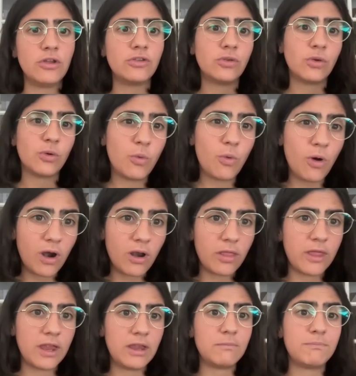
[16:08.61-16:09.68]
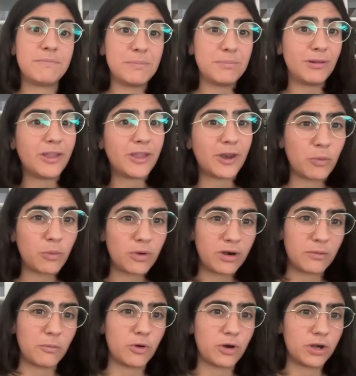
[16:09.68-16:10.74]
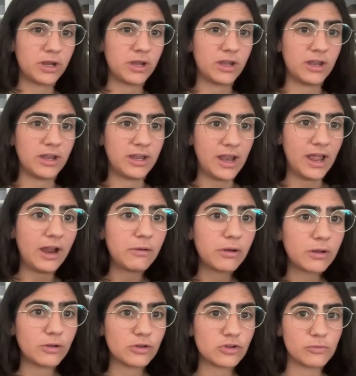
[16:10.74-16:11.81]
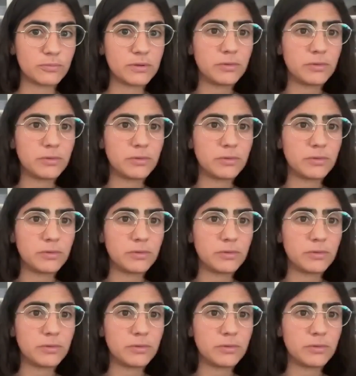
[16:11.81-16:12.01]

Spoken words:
So who are they? People that are work in agriculture,